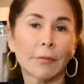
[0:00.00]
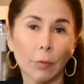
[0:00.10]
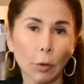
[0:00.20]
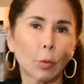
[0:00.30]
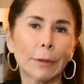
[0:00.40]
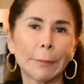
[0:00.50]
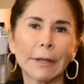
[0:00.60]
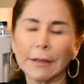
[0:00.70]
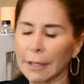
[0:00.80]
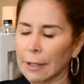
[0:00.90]
following
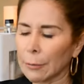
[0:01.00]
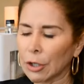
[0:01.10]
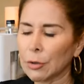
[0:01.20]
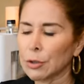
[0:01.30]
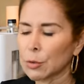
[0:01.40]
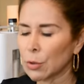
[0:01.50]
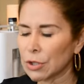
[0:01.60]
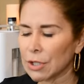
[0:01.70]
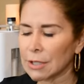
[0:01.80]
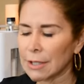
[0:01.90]
peel that I'm gonna use,
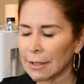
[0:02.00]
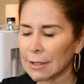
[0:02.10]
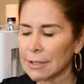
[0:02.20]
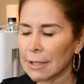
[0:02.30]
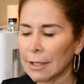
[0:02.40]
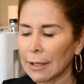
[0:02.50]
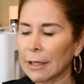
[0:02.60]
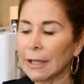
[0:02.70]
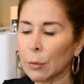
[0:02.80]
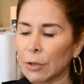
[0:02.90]
which is the
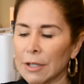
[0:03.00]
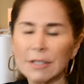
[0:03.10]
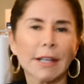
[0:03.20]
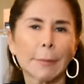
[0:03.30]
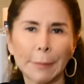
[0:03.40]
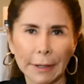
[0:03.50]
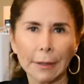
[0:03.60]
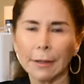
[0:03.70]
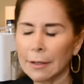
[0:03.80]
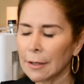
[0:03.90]
liquid enzyme
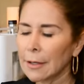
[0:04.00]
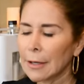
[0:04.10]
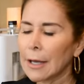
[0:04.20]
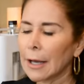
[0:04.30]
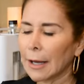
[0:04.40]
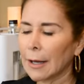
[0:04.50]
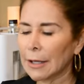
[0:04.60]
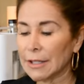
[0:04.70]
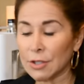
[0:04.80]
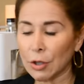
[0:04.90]
peel,
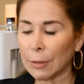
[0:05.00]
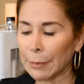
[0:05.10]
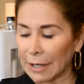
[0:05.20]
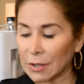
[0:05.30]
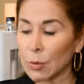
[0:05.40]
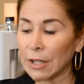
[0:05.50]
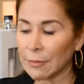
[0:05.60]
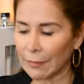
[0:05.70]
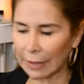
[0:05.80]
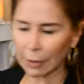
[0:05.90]
it's gonna
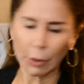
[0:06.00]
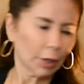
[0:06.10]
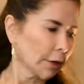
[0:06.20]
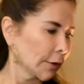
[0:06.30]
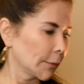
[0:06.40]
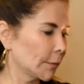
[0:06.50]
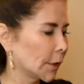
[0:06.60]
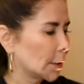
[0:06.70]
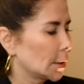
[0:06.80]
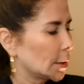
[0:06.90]
penetrate better.
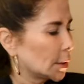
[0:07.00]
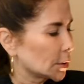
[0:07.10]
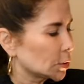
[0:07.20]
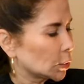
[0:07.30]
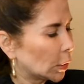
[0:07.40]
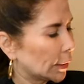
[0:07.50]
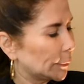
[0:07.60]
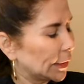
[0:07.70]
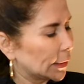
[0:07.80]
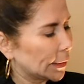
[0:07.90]
So let
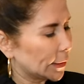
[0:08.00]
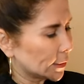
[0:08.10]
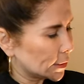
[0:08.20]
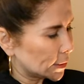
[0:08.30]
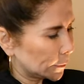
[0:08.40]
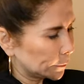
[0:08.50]
me cleanse.